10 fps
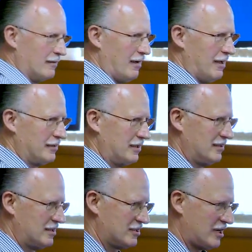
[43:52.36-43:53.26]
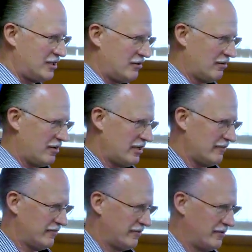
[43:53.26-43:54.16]
God didn't design your
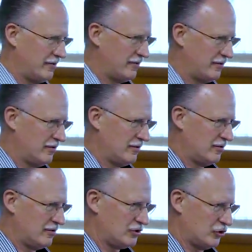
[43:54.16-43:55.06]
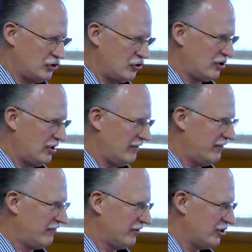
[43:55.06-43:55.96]
life so you could live
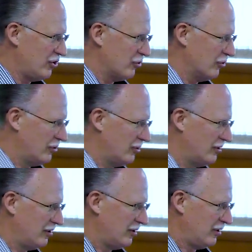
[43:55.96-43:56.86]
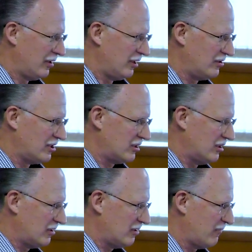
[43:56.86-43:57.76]
it for you and just
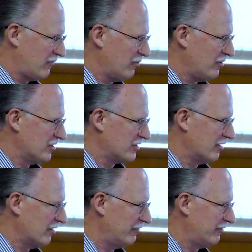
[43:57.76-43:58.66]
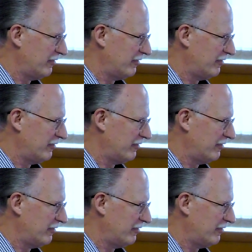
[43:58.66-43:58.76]
get comfortable yourself.